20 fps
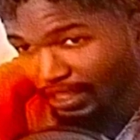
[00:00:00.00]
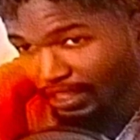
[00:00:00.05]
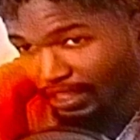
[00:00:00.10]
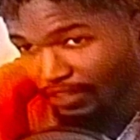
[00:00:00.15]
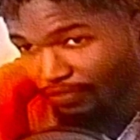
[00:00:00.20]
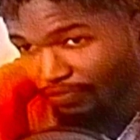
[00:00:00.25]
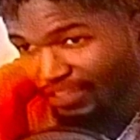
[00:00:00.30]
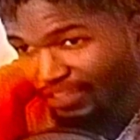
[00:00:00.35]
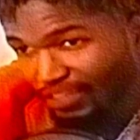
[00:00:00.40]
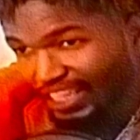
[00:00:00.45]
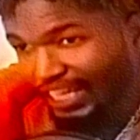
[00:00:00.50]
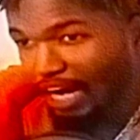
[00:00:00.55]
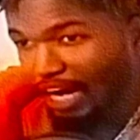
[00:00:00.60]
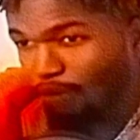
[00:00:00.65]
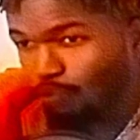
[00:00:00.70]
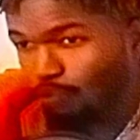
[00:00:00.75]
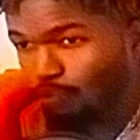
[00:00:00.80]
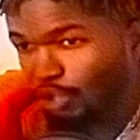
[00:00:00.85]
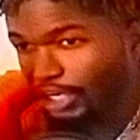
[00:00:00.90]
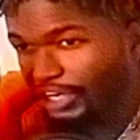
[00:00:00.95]
that I
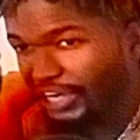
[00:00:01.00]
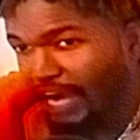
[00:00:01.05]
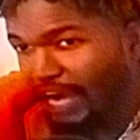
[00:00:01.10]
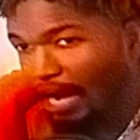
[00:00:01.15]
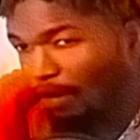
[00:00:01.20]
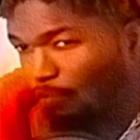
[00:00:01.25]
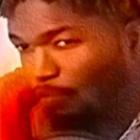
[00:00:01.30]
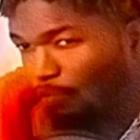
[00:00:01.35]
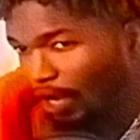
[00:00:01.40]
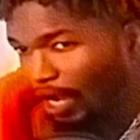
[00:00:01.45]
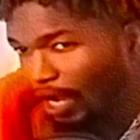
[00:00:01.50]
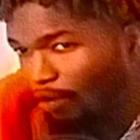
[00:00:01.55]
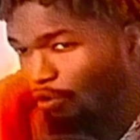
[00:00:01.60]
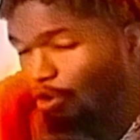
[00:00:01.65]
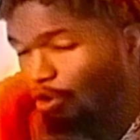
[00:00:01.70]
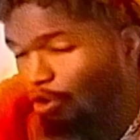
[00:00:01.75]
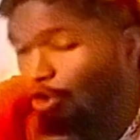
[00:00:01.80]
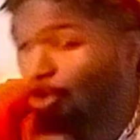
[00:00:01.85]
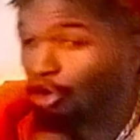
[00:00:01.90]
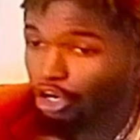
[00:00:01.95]
would not,
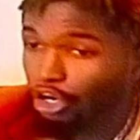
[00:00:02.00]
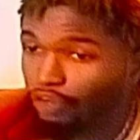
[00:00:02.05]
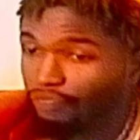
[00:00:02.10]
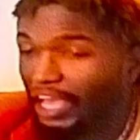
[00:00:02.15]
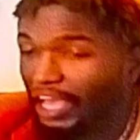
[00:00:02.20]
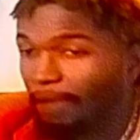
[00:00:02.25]
or that